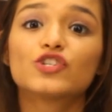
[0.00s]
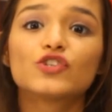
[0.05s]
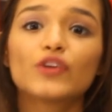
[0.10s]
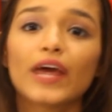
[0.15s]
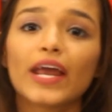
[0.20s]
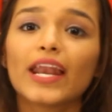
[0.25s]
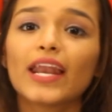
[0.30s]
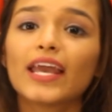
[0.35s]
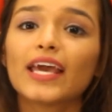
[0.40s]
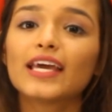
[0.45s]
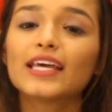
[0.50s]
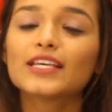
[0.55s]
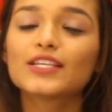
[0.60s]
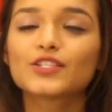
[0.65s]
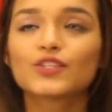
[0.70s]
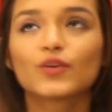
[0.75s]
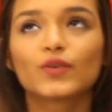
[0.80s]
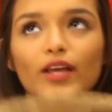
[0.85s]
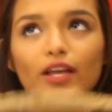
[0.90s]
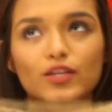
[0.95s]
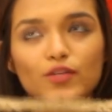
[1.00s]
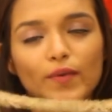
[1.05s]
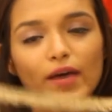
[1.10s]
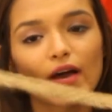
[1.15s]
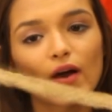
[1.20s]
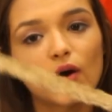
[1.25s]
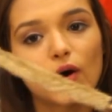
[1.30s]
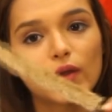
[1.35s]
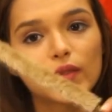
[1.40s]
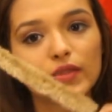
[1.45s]
trendy, so that's
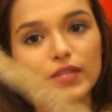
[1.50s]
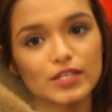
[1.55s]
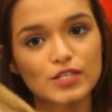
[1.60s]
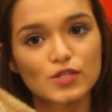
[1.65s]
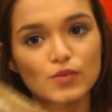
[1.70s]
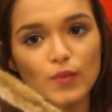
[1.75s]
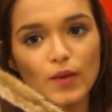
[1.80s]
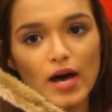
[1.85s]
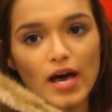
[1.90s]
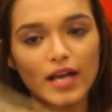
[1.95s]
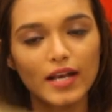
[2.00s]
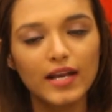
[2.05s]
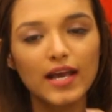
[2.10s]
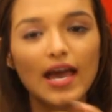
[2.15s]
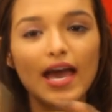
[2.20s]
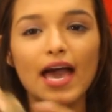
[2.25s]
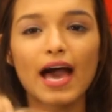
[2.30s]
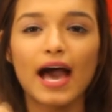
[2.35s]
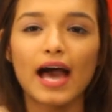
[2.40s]
why I got this one.